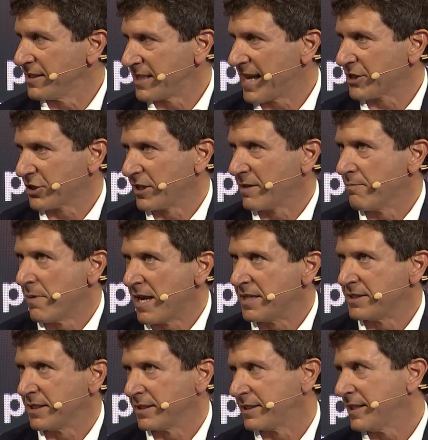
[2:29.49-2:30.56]
it's actually
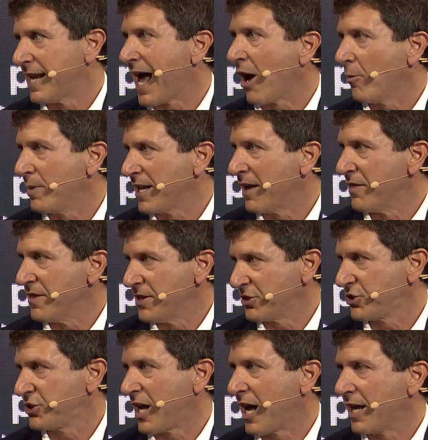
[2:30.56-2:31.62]
amazing to now be on
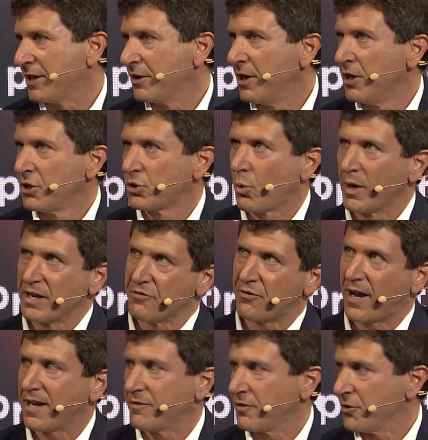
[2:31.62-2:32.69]
this side
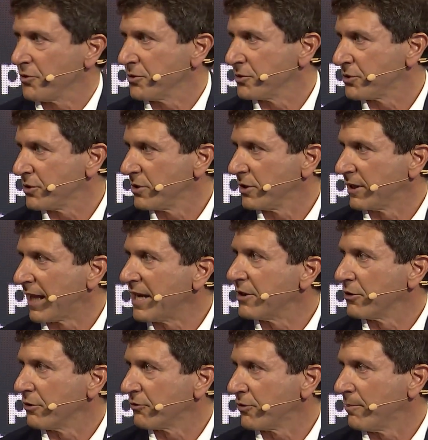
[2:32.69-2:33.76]
25 years
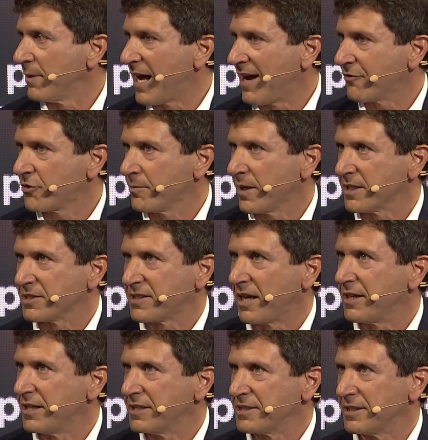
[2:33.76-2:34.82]
later from after my
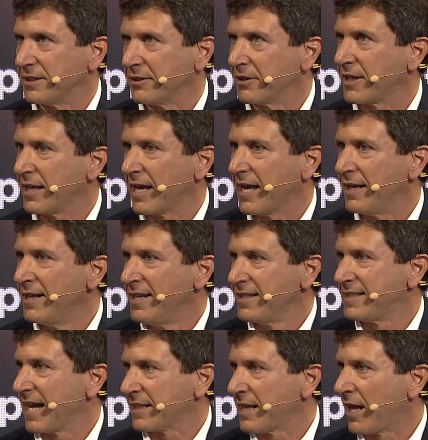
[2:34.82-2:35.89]
studies and looking at
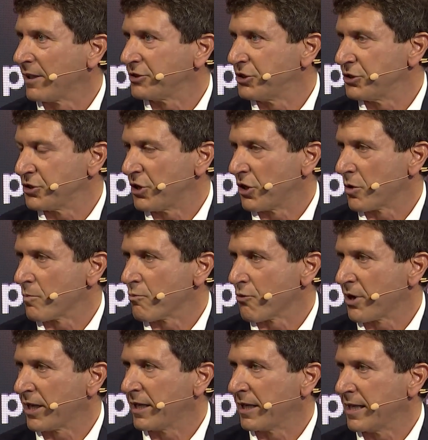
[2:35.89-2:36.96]
technologies that are
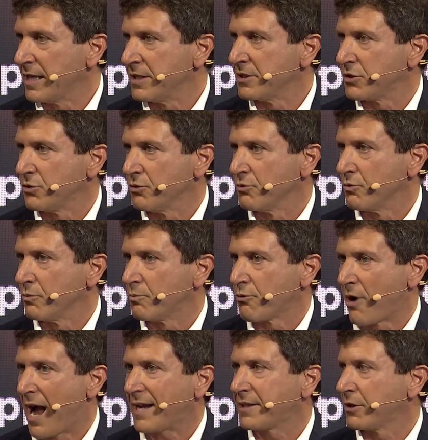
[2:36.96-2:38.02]
bringing into
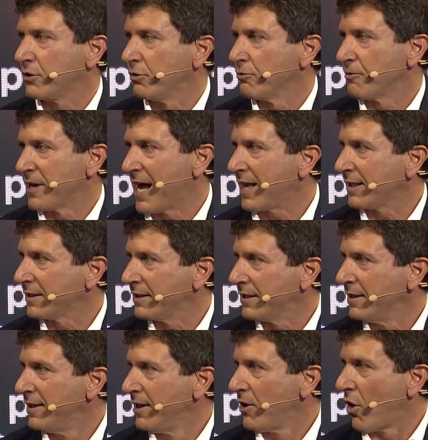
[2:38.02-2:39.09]
practical reality